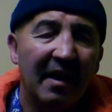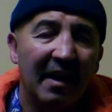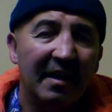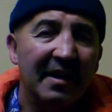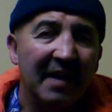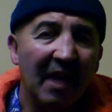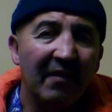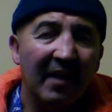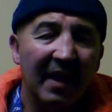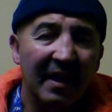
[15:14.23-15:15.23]
discover
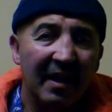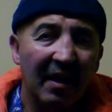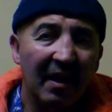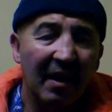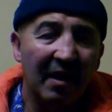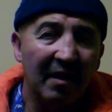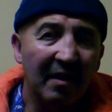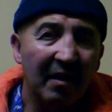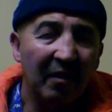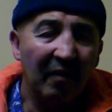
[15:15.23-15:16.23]
that the
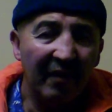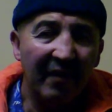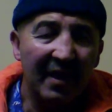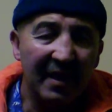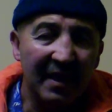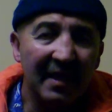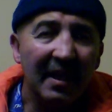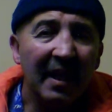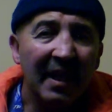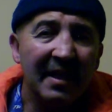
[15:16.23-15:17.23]
universe
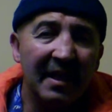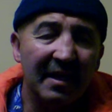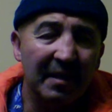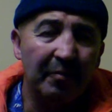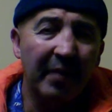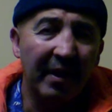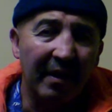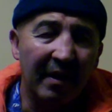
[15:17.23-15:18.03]
is a spirit,